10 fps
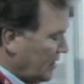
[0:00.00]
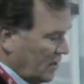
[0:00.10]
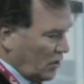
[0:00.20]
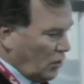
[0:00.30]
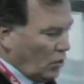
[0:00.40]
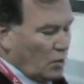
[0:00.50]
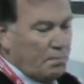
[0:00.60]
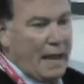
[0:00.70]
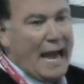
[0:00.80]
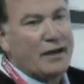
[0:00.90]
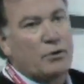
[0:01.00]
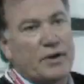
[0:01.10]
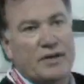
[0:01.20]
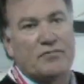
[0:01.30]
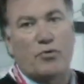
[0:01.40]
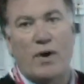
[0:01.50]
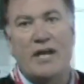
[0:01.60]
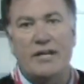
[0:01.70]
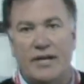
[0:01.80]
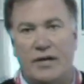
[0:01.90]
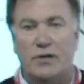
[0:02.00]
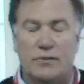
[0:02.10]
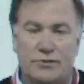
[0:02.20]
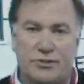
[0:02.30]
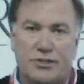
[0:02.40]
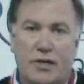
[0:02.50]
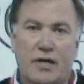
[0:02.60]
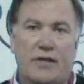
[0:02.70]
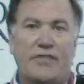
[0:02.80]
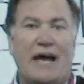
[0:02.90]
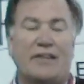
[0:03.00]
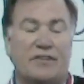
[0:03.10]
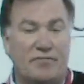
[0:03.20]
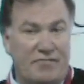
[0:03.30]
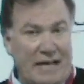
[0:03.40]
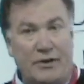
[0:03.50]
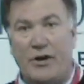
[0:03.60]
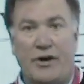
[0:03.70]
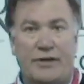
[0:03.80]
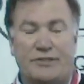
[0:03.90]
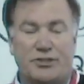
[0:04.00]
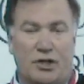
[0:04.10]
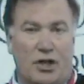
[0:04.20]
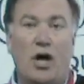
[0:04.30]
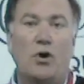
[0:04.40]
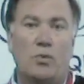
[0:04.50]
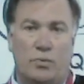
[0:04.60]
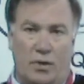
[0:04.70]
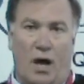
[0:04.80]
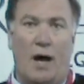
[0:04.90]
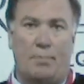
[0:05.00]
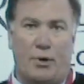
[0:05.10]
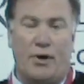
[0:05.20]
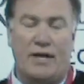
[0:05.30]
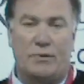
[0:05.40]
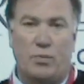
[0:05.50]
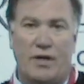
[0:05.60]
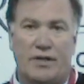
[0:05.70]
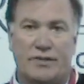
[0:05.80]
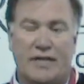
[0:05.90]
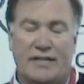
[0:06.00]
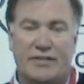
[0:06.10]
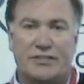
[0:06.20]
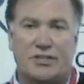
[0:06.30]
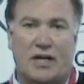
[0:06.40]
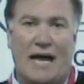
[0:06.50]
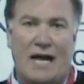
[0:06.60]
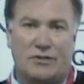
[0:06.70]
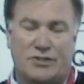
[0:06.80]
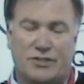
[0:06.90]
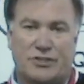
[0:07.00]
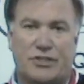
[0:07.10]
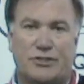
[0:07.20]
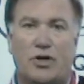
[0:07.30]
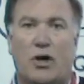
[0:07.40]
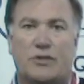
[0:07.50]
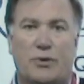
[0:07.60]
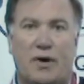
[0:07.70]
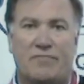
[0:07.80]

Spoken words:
a whole battery of radios that the veterinarians alone operate with. And this allows us to talk to our